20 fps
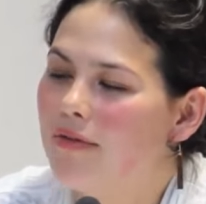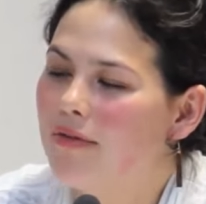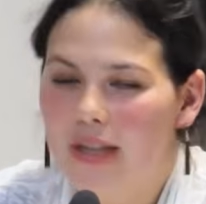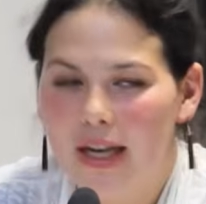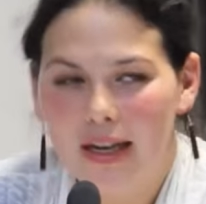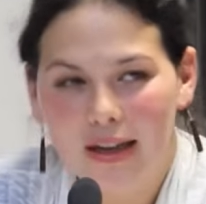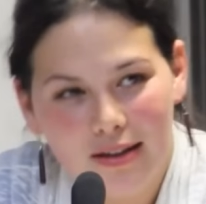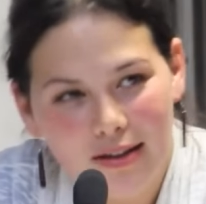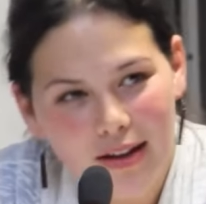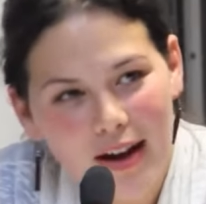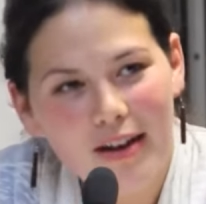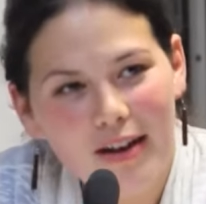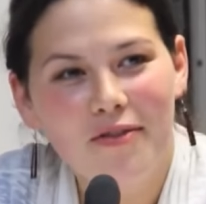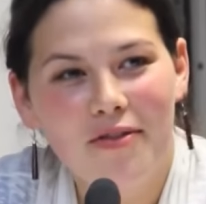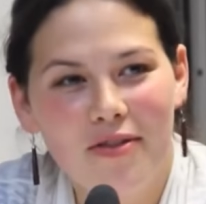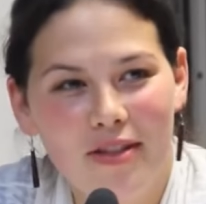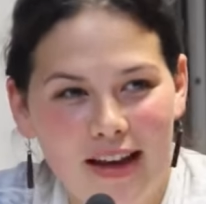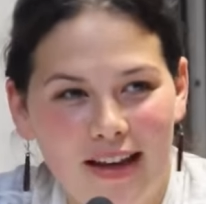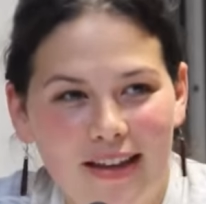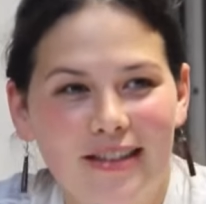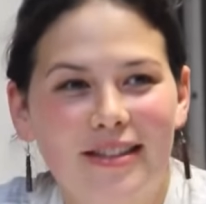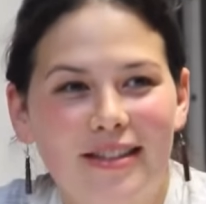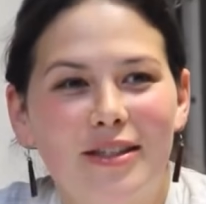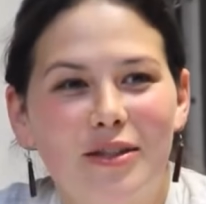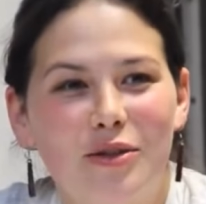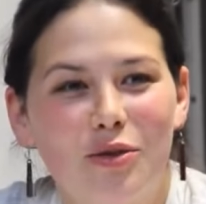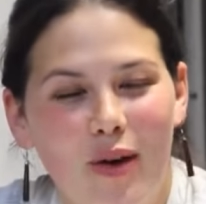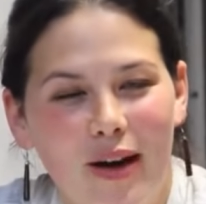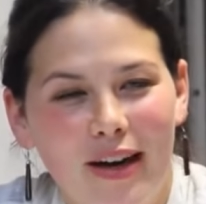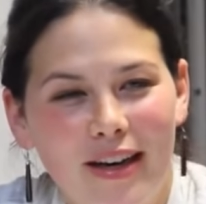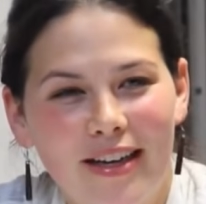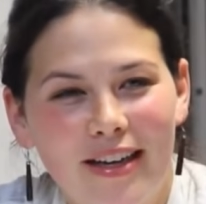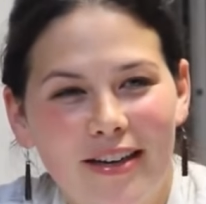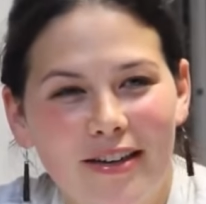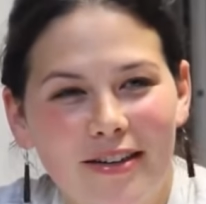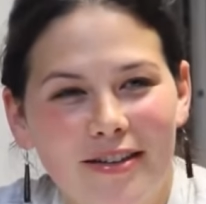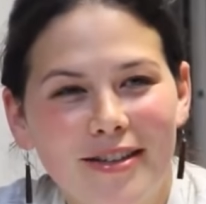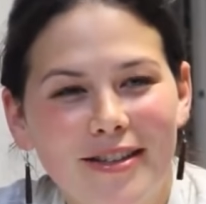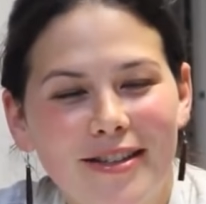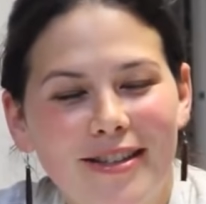I've done a lot of things in 20
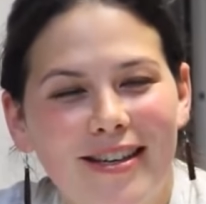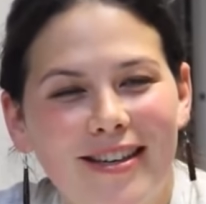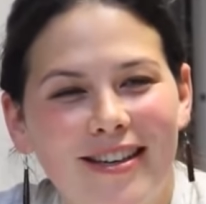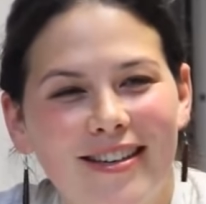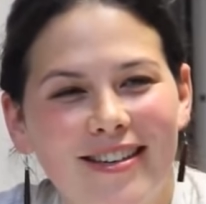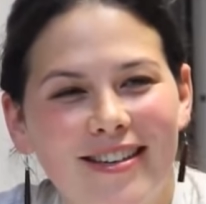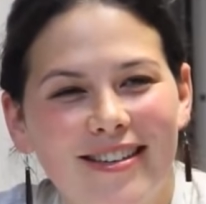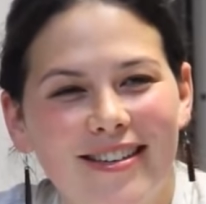years.